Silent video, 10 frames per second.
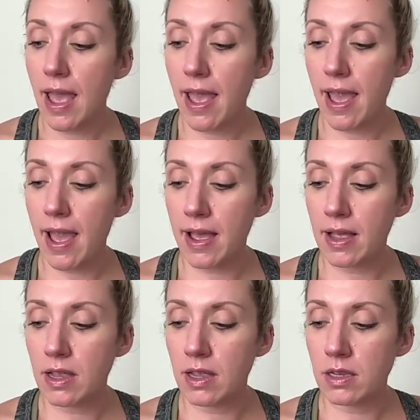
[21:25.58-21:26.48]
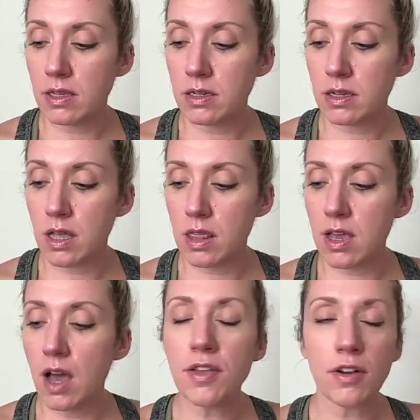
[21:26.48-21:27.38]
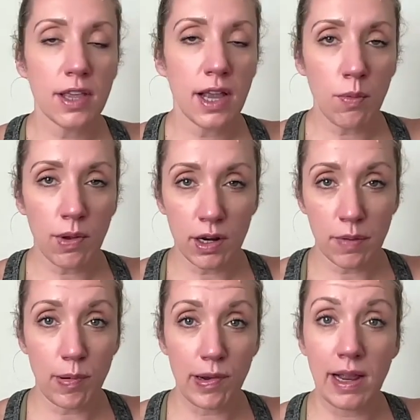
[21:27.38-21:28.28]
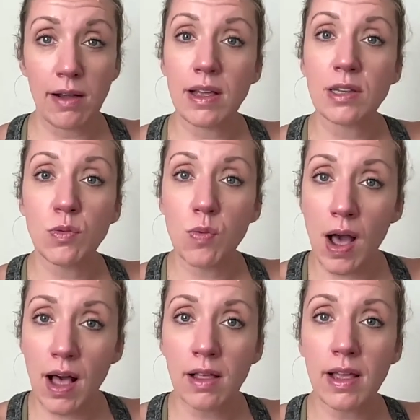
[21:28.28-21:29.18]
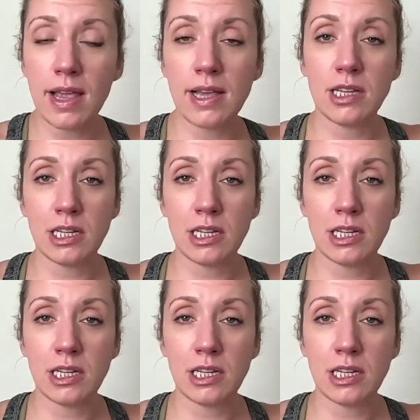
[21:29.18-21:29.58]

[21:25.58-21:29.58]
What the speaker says: And the other thing I wanted to point out as well is,